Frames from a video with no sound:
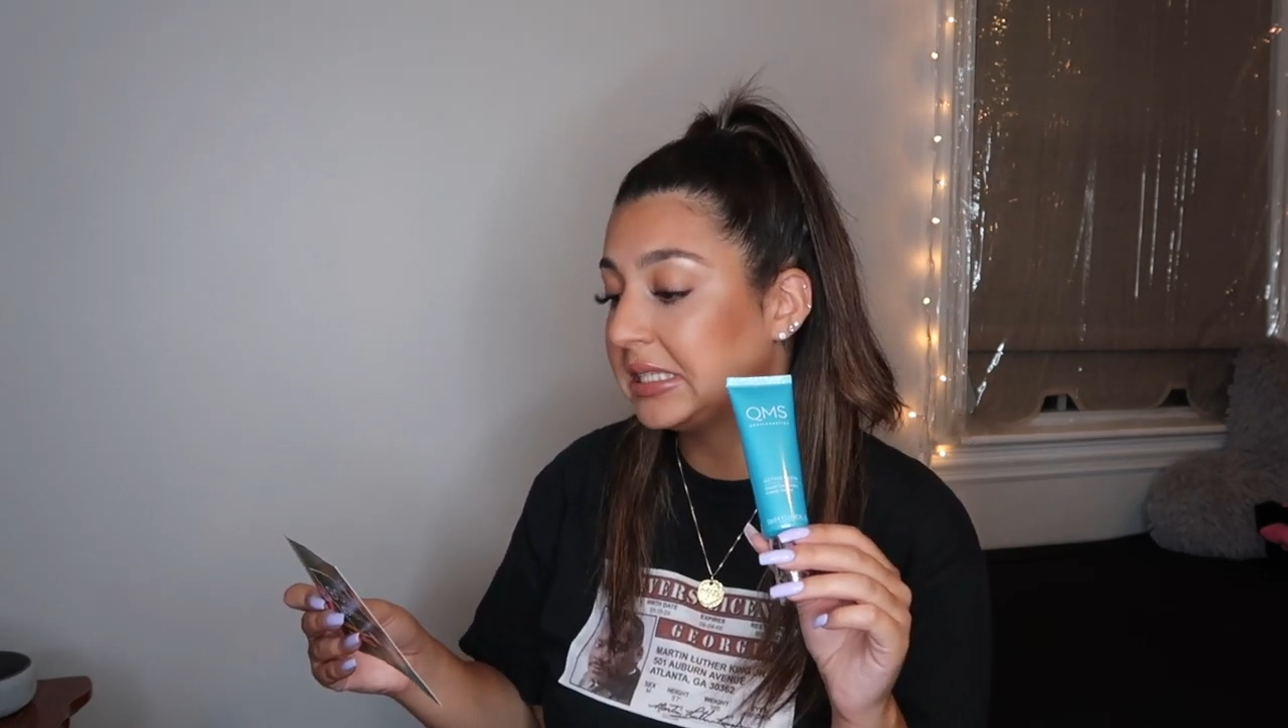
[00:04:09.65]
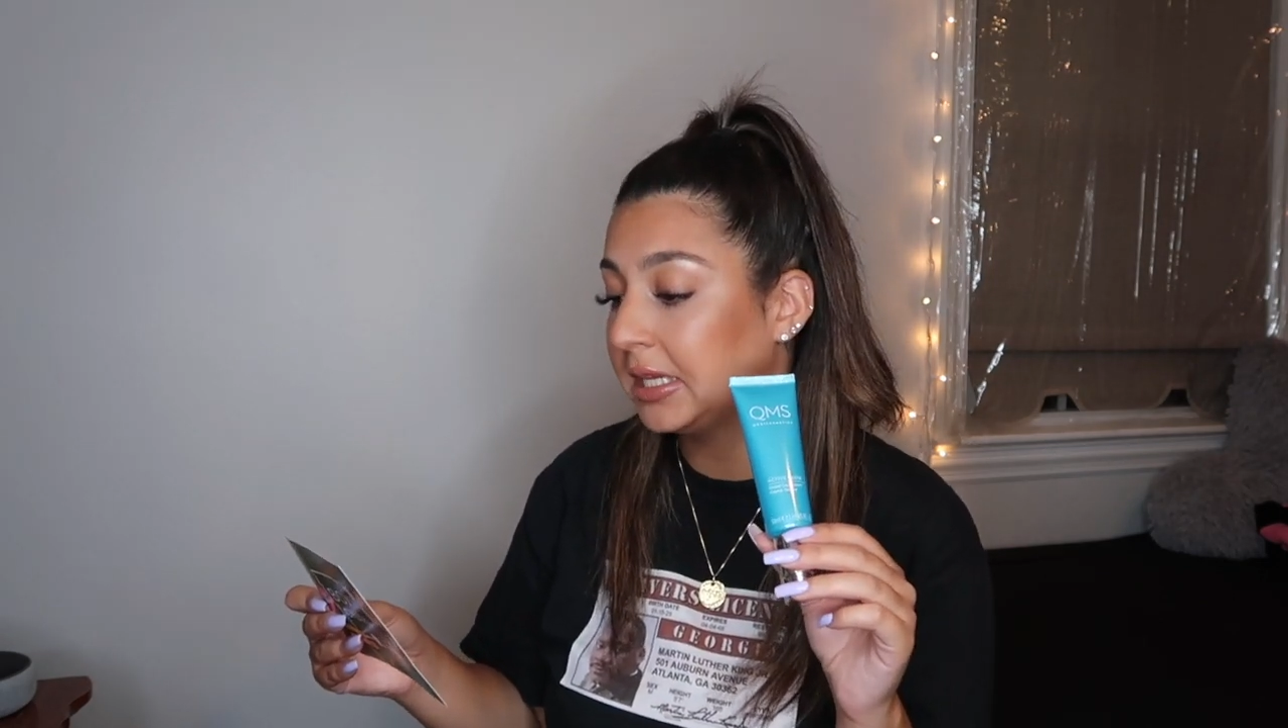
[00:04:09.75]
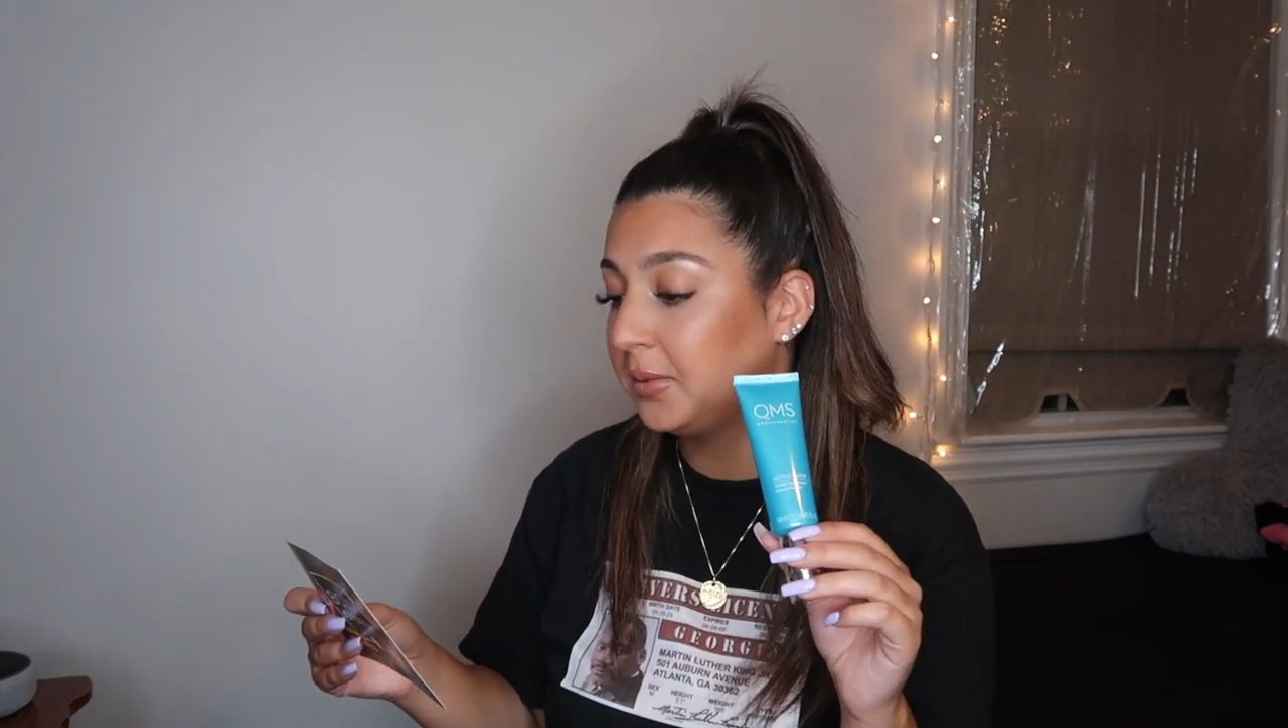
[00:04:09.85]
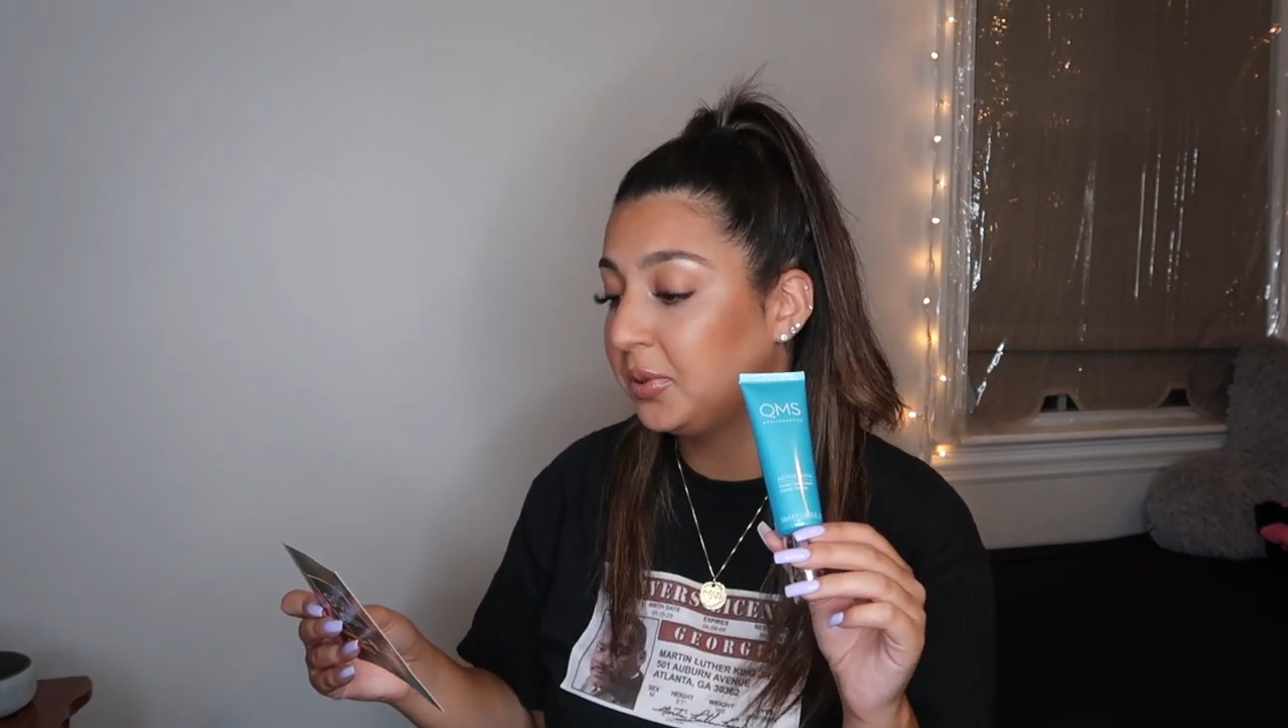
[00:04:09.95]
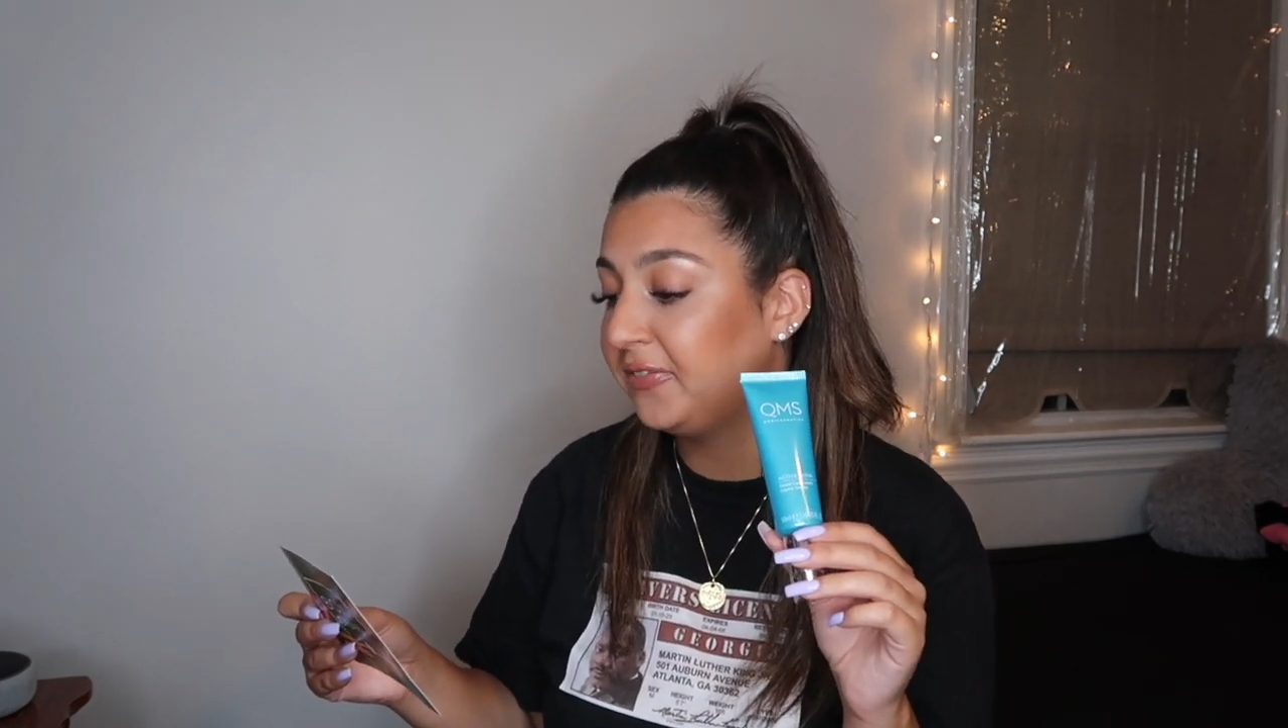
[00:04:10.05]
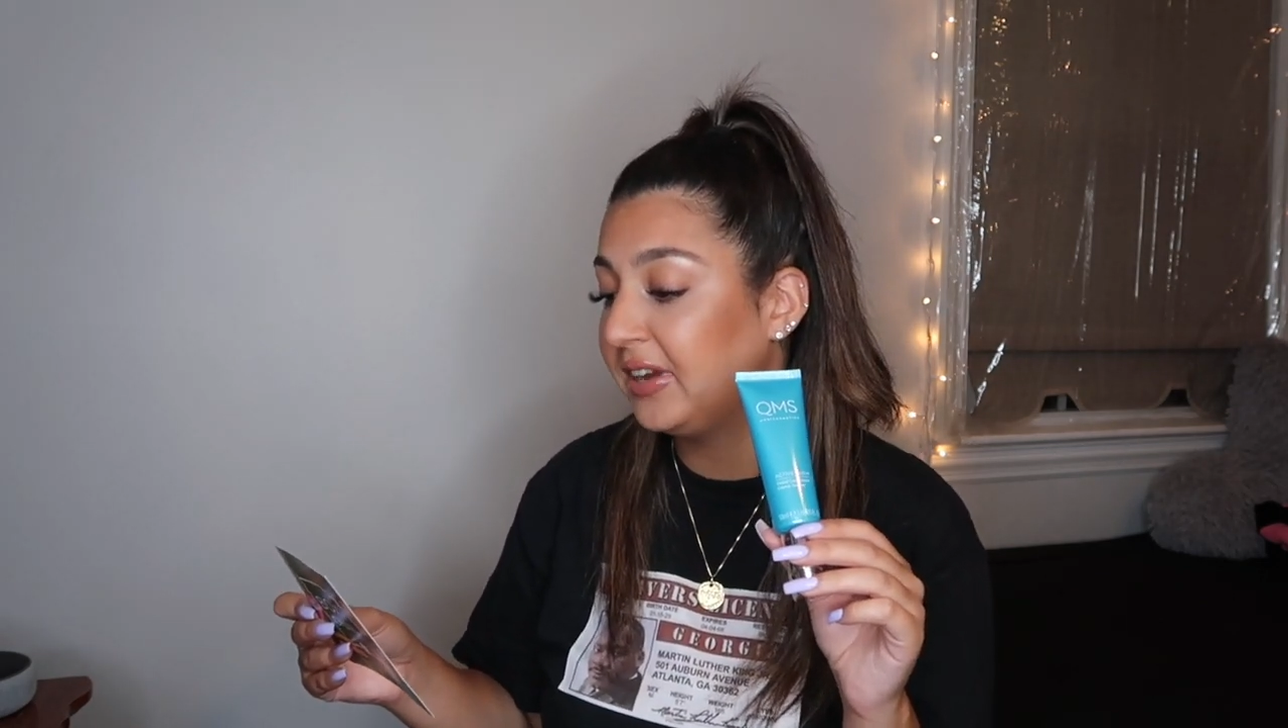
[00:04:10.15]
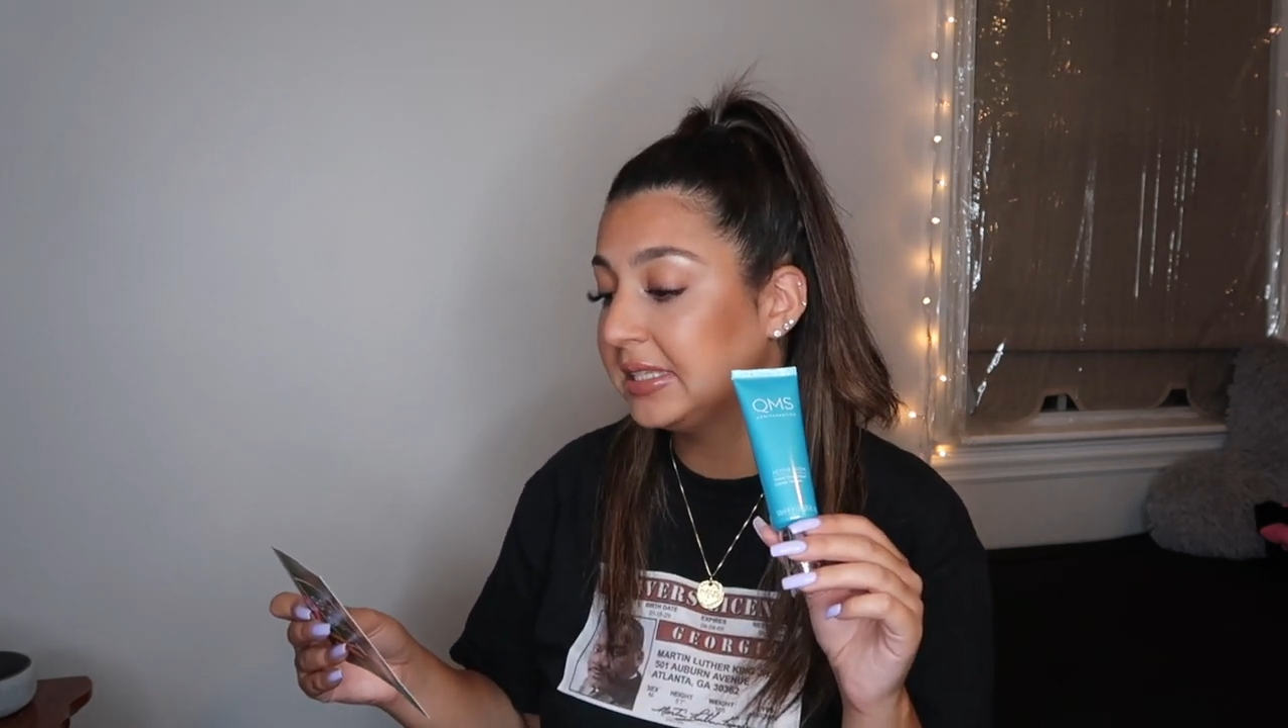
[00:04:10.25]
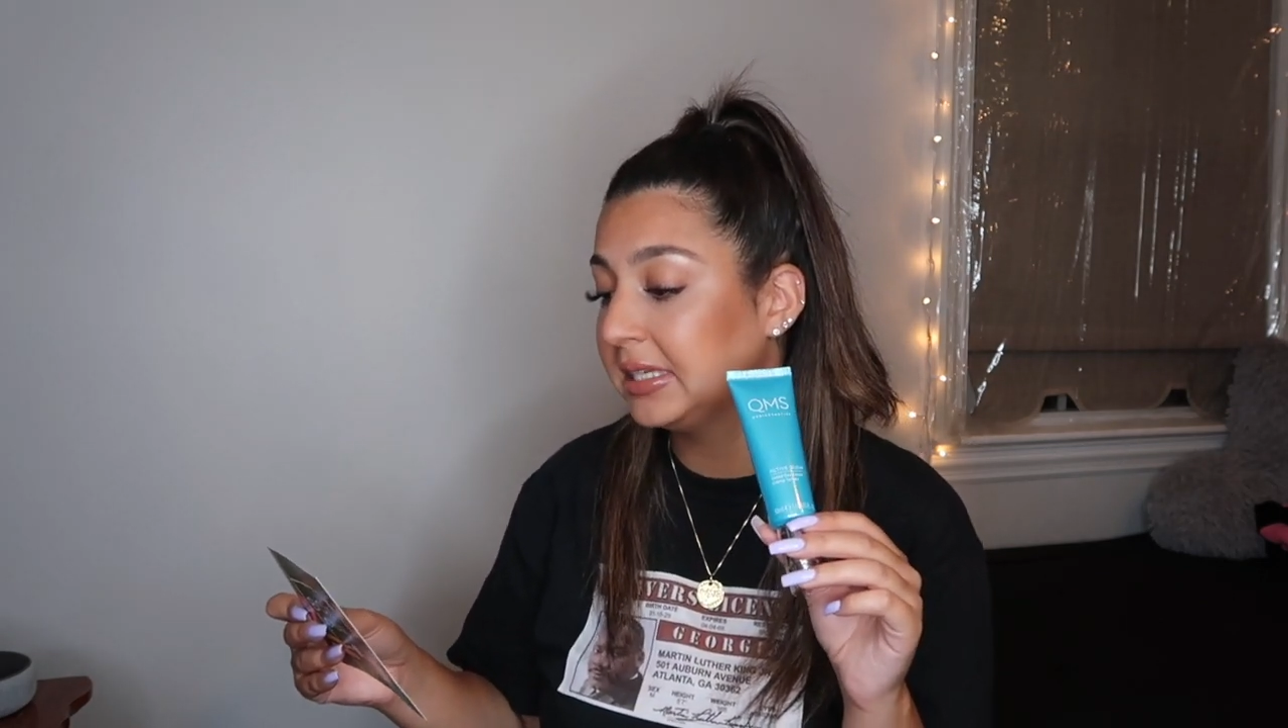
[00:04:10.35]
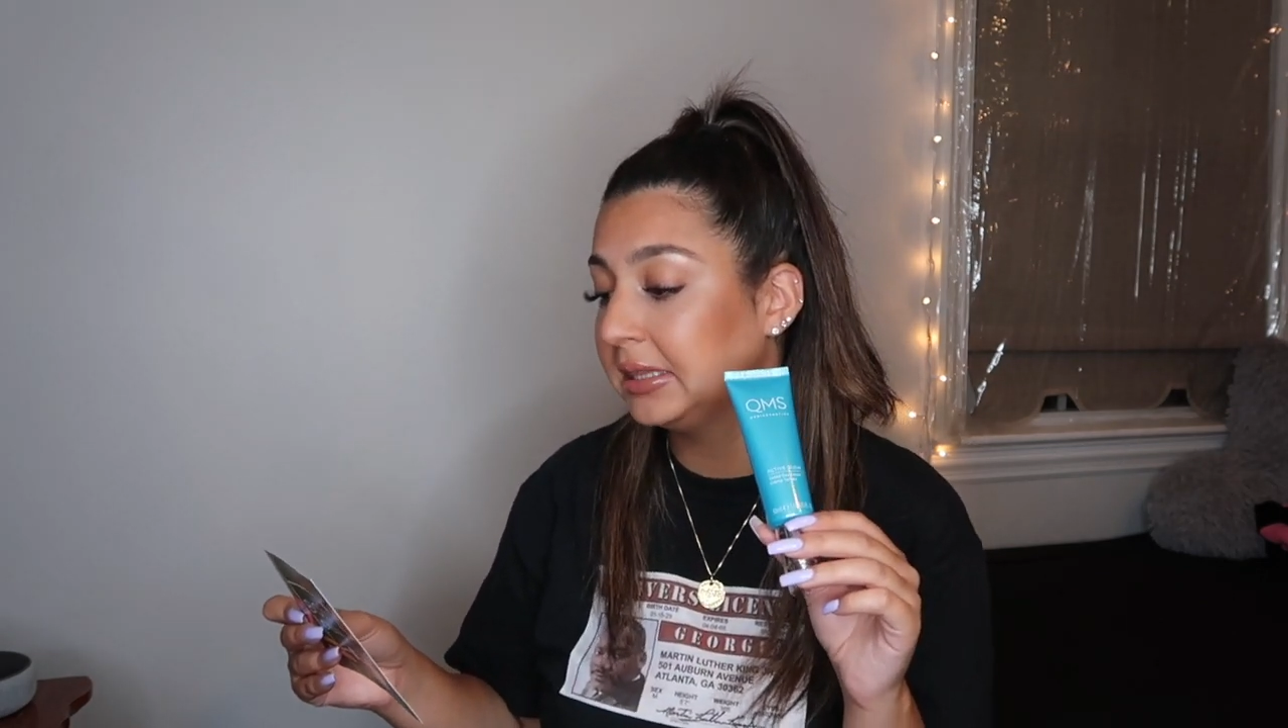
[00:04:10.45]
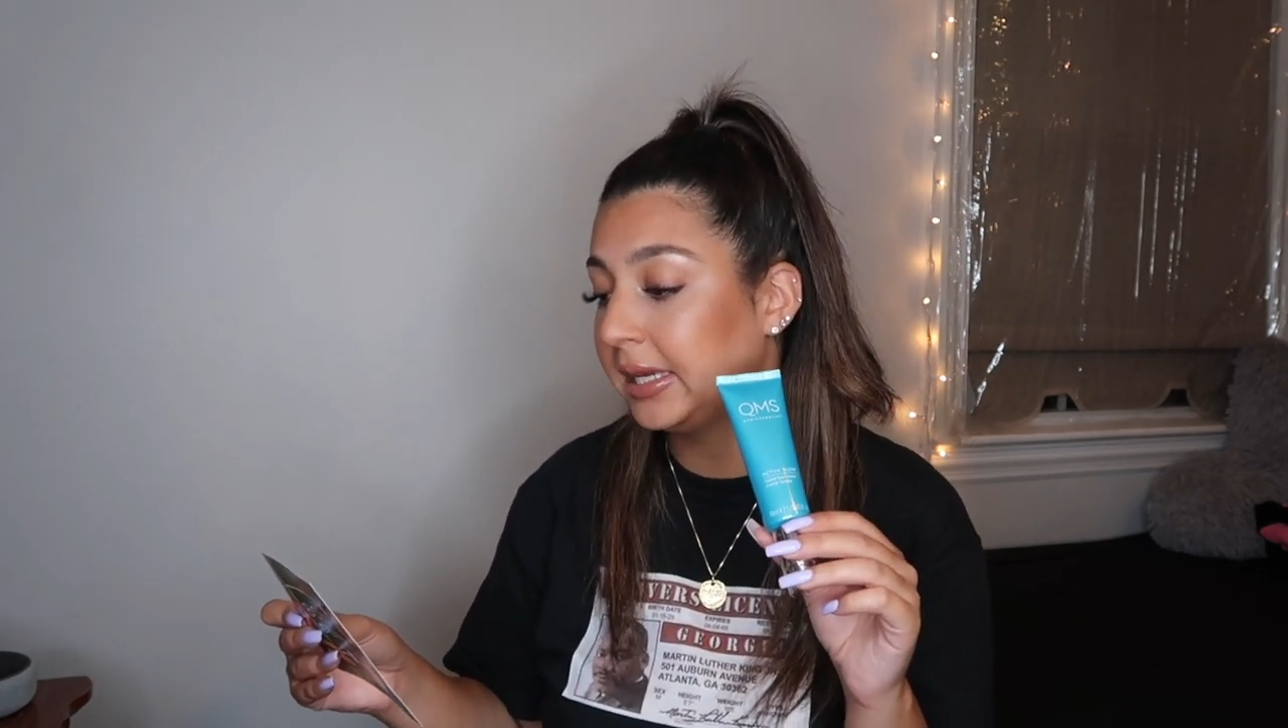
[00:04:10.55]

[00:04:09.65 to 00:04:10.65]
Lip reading: skin perfecting